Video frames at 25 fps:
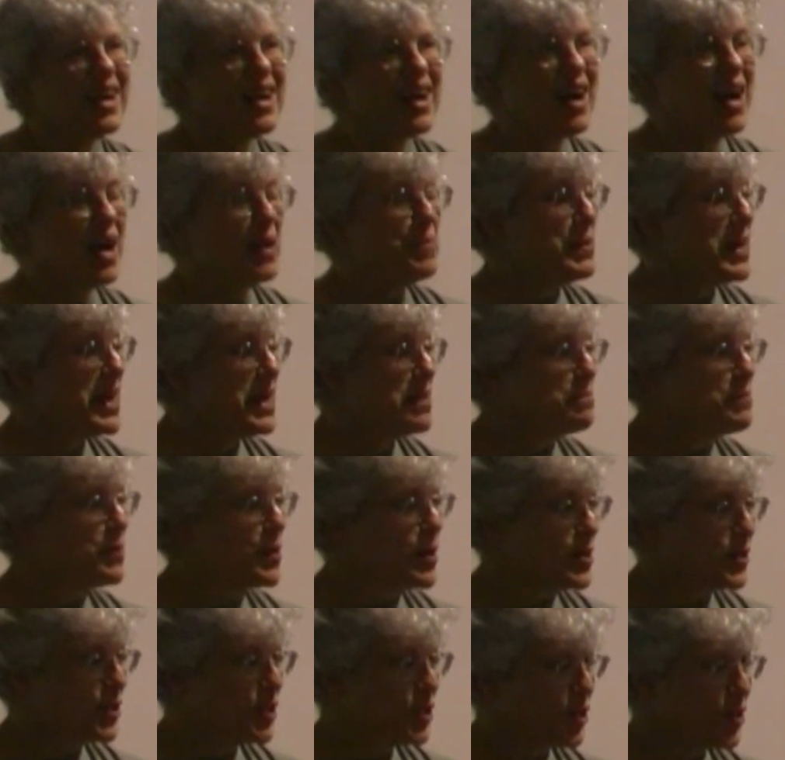I'm Anne
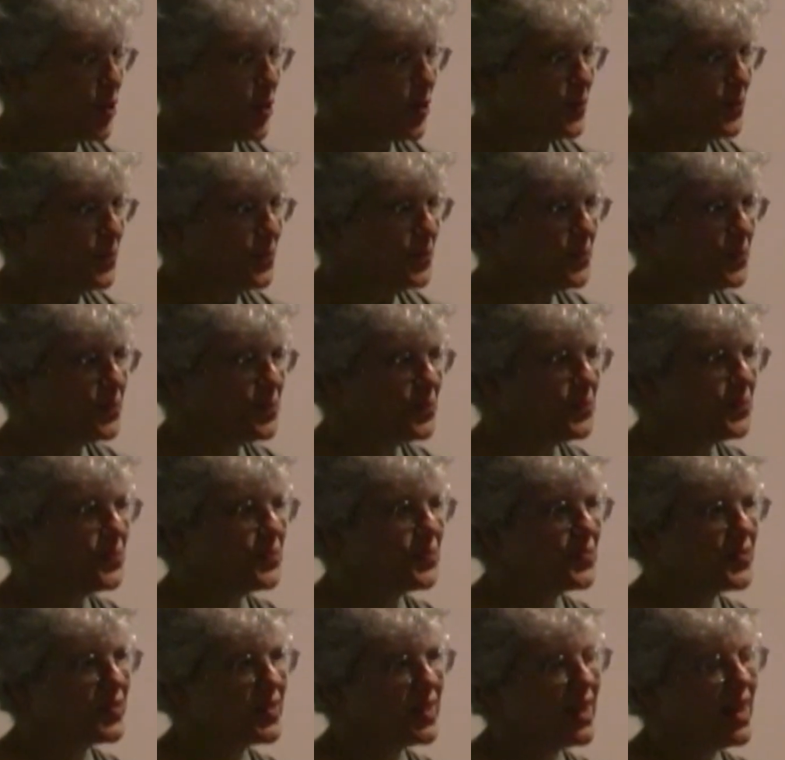Barschall.
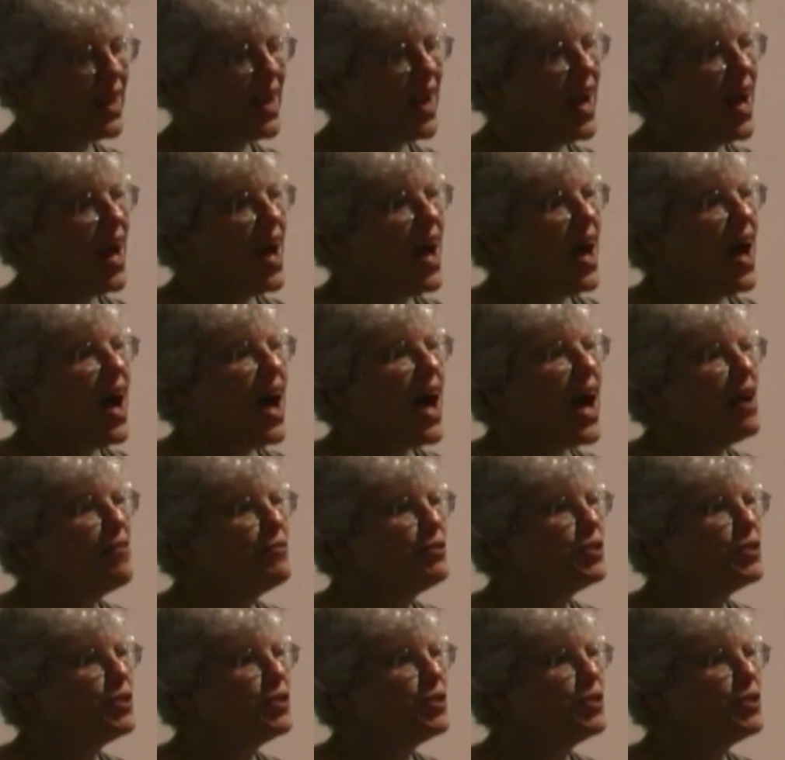I